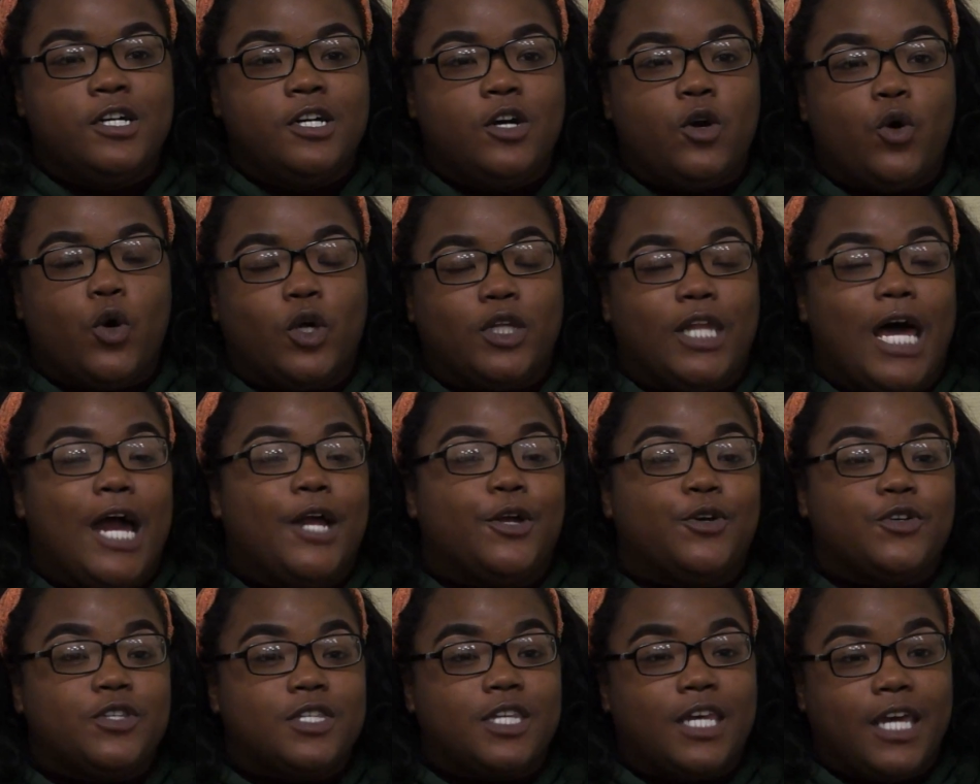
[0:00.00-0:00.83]
or
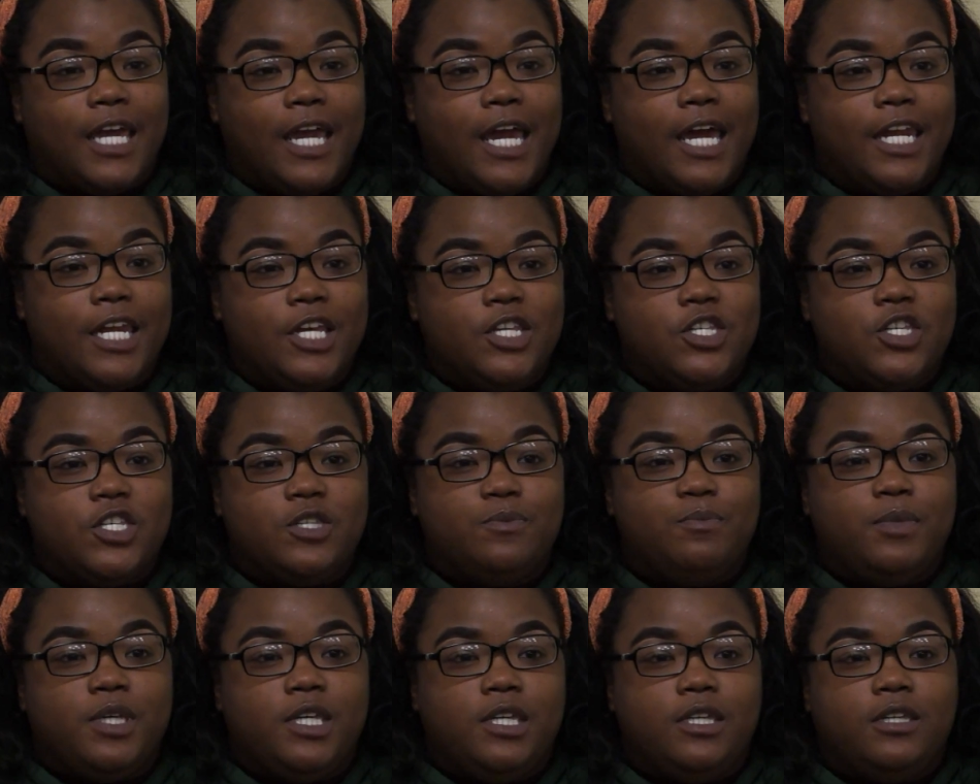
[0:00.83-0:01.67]
lighter skin and just
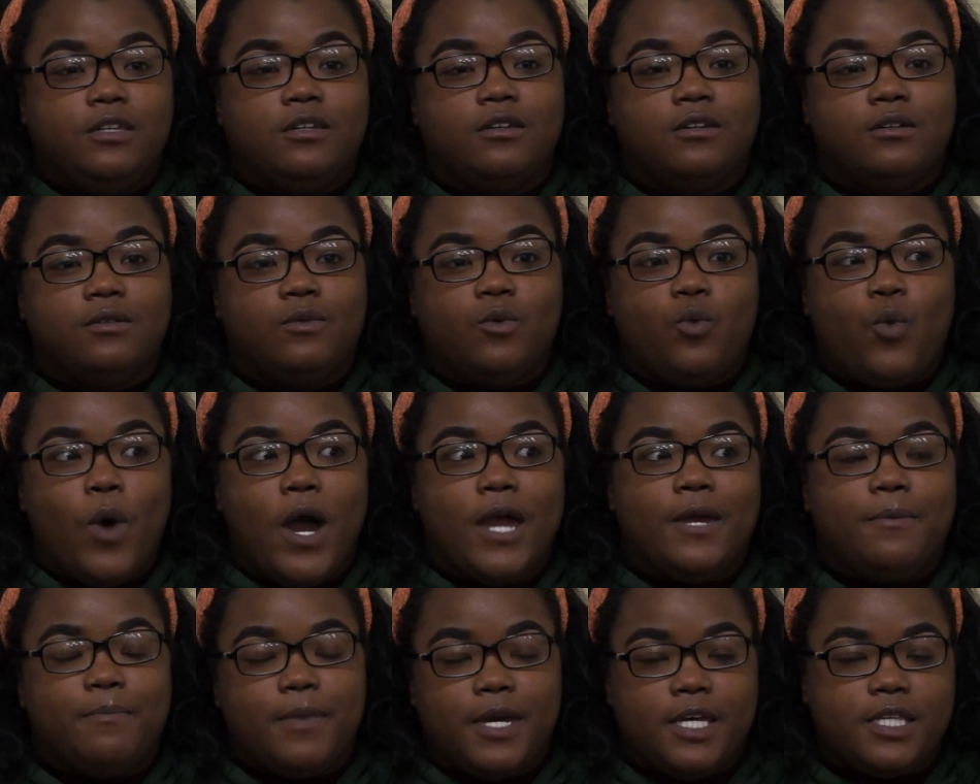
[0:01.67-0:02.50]
be
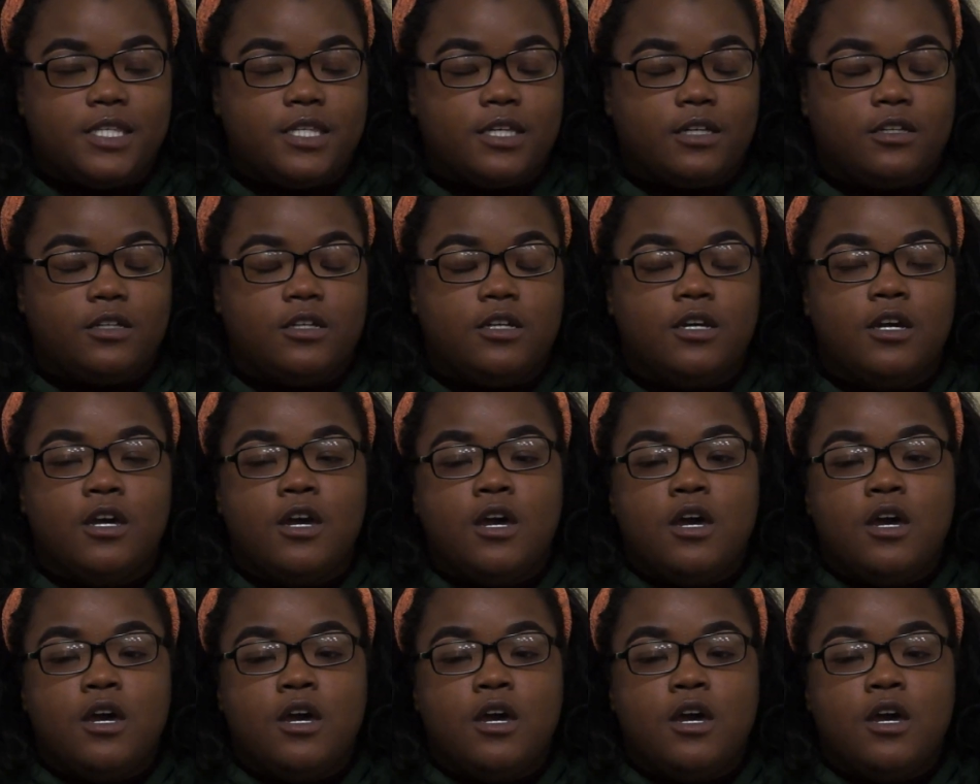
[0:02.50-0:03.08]
white basically.